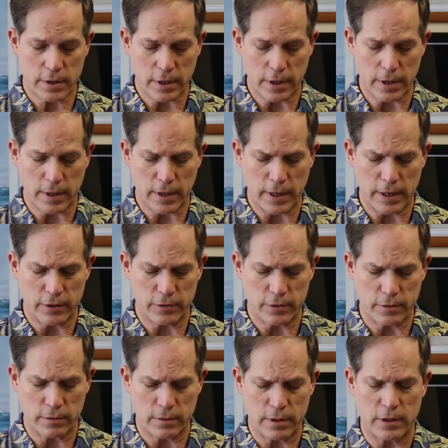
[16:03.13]
uh,
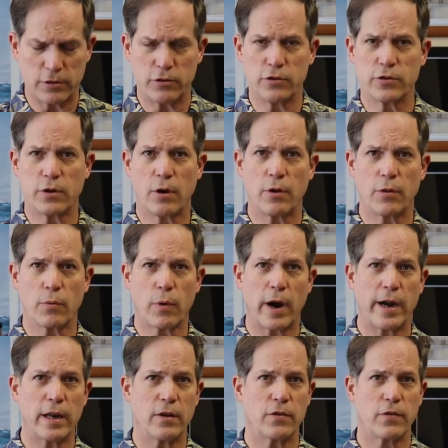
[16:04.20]
as as you saw in the
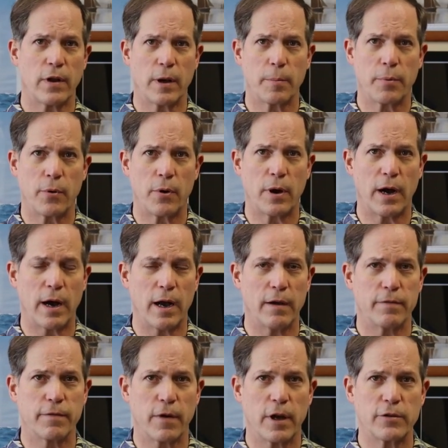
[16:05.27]
writing sample. I
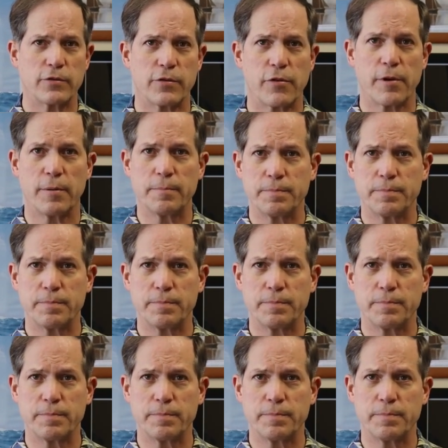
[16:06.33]
flushed